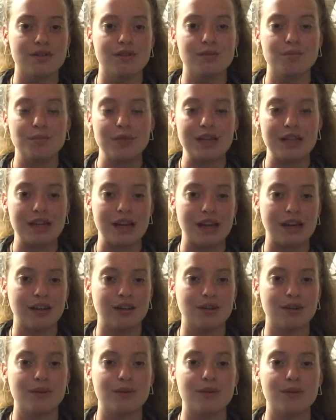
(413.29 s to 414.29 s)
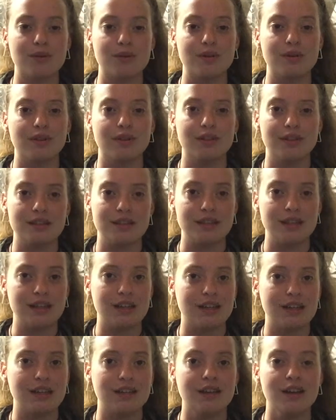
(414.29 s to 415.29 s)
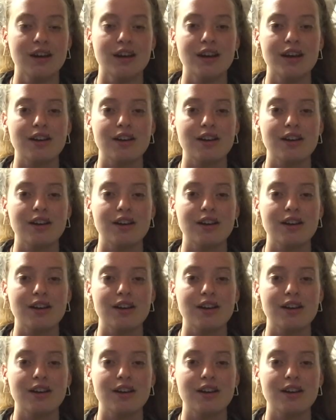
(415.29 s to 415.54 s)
the piano or the singing,